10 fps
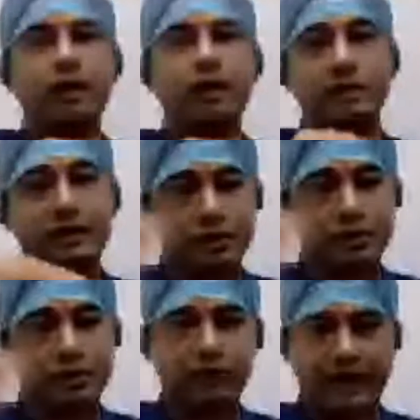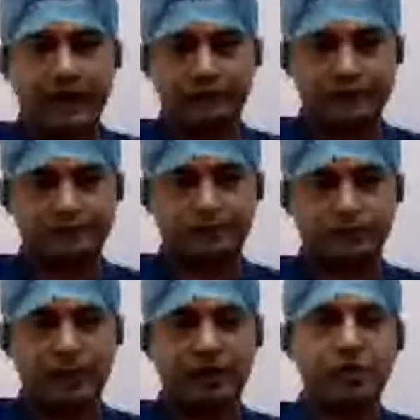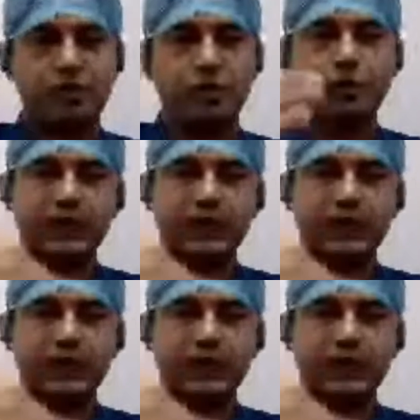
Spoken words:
For the tissue valves, you are